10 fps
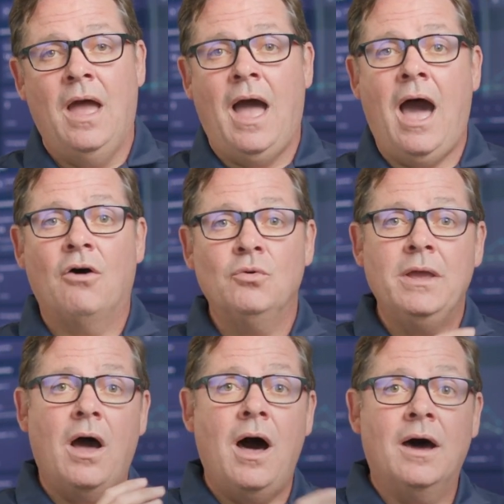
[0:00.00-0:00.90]
How do
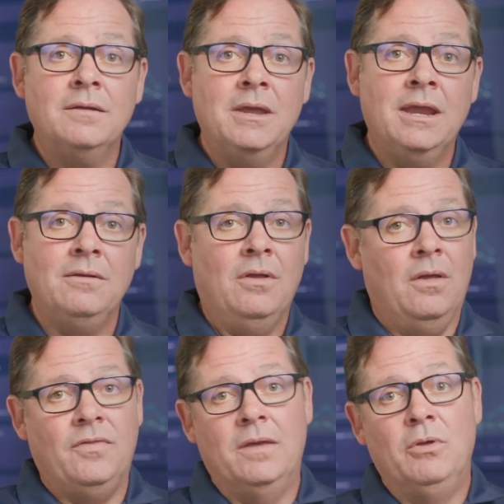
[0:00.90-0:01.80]
we automate
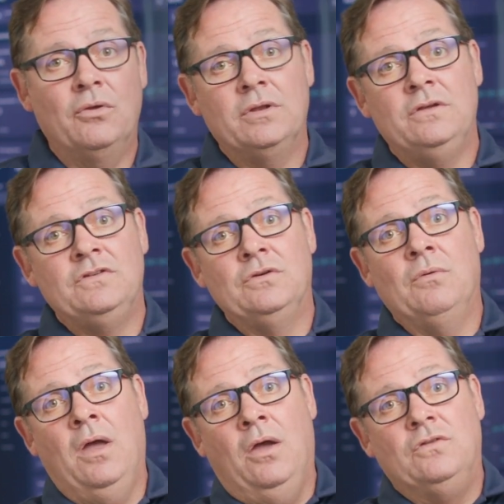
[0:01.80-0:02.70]
the ability
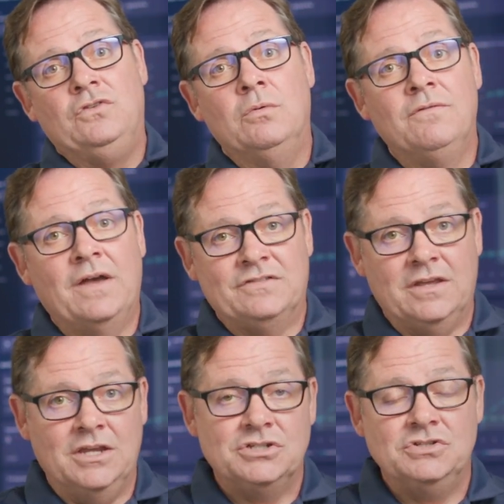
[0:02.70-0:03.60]
to do
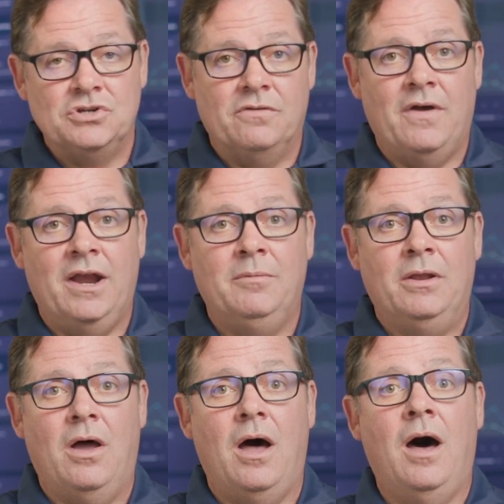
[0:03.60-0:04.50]
investigations in your environment,